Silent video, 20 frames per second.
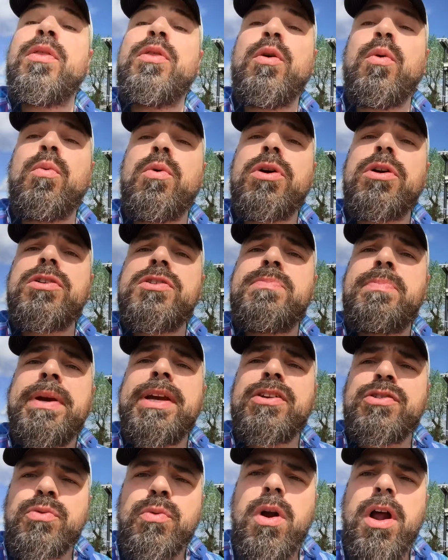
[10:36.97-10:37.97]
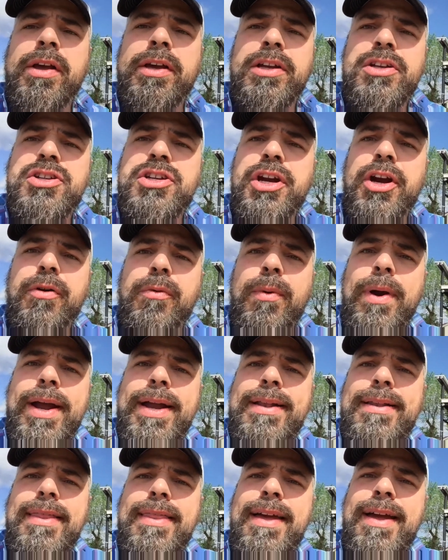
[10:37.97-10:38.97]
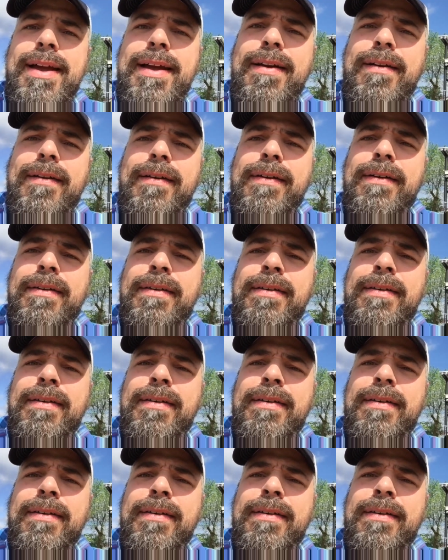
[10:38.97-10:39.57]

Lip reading: The world's biggest rocking chair. Right there.